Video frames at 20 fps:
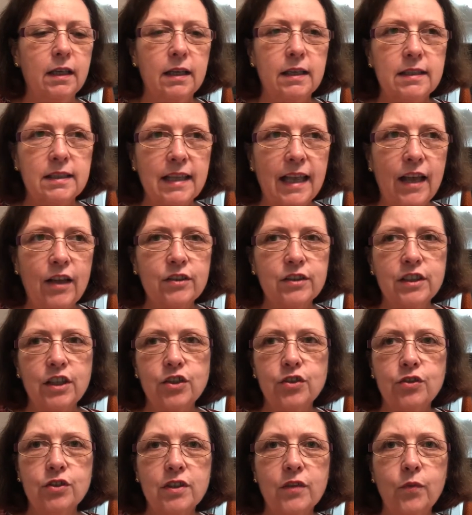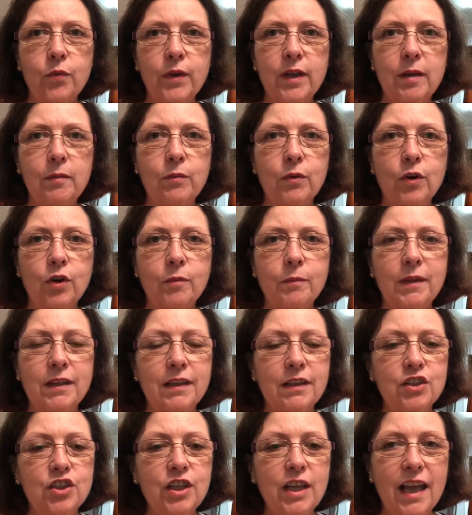Sal stitchers of Weinberg,
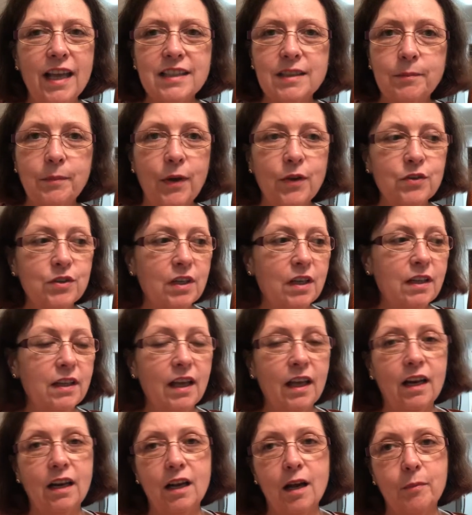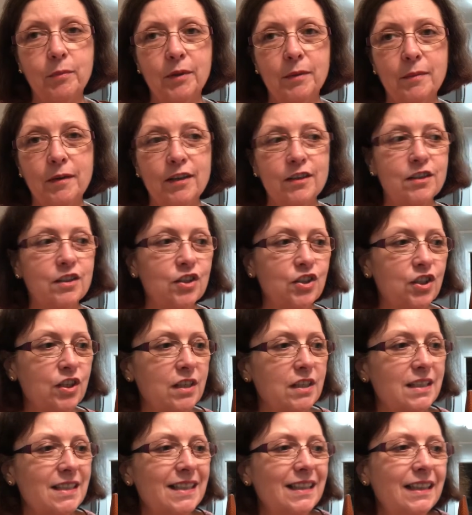but she hasn't posted anything in a couple of months, and
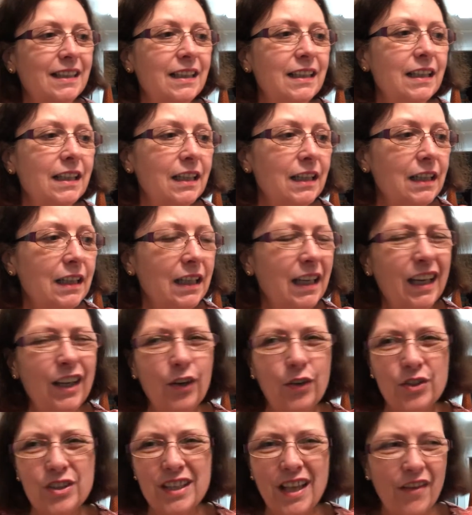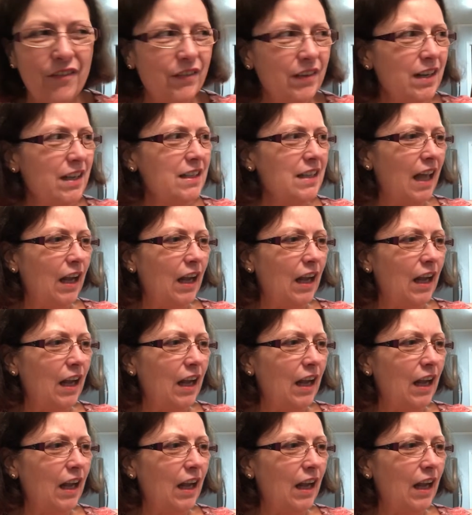she's in her 70s.